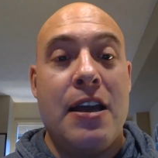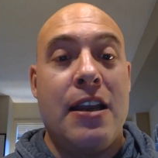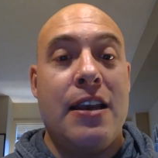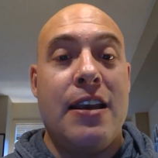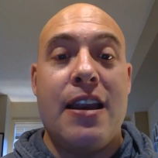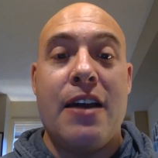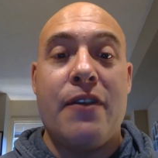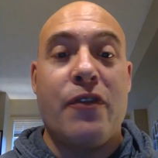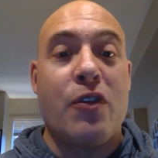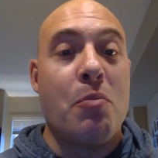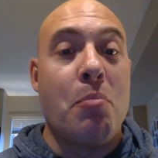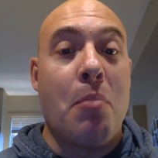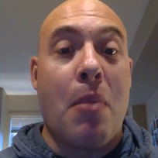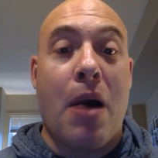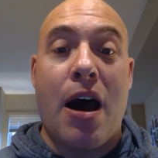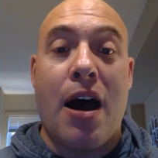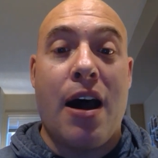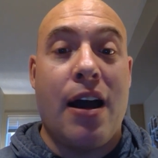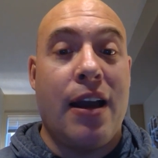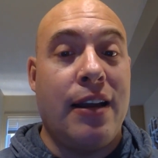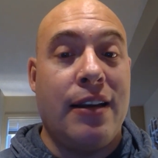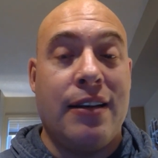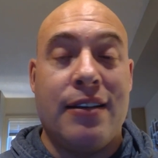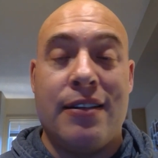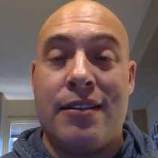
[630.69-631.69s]
never
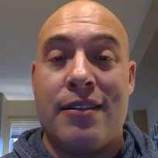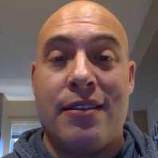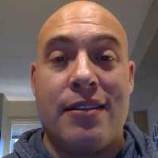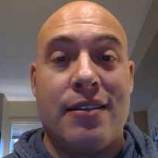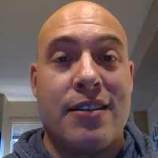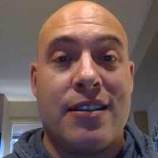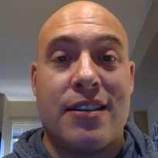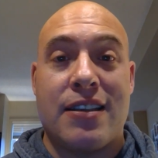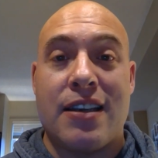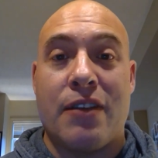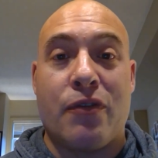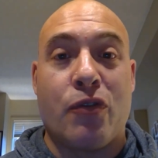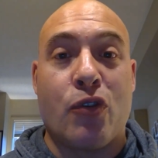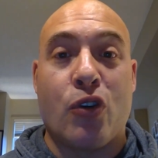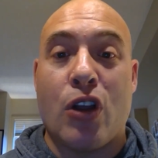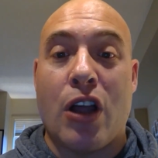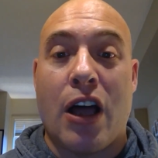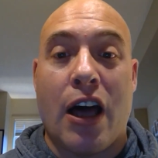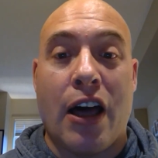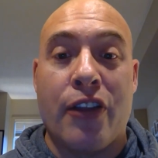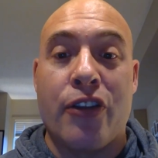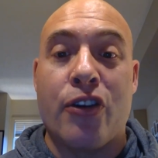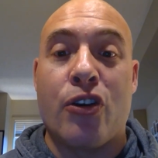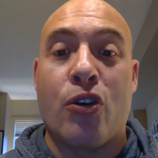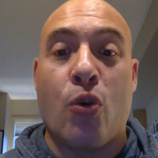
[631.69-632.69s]
mind several
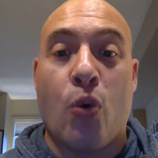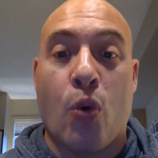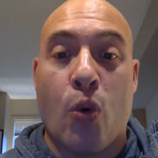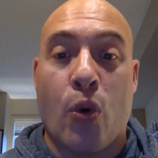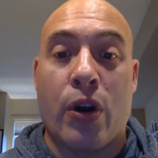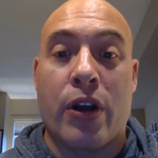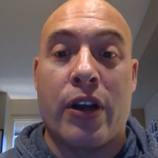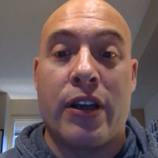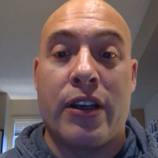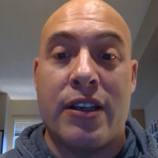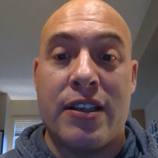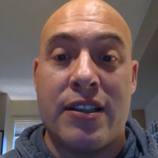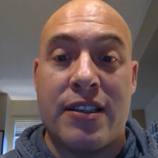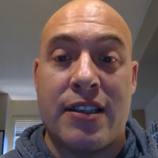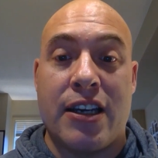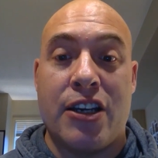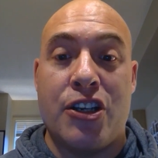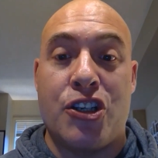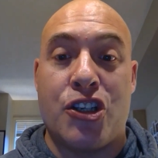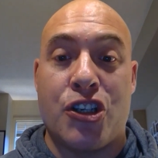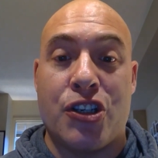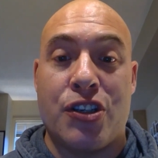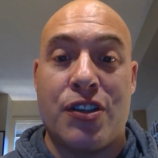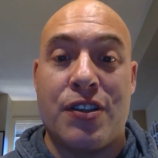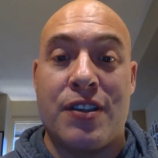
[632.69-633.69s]
other
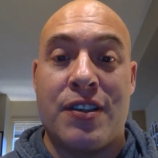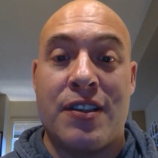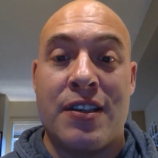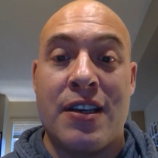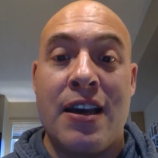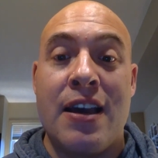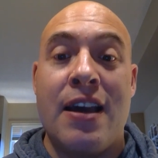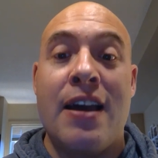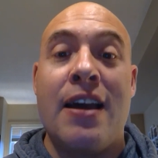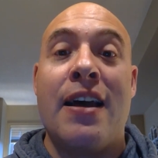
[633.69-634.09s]
organizations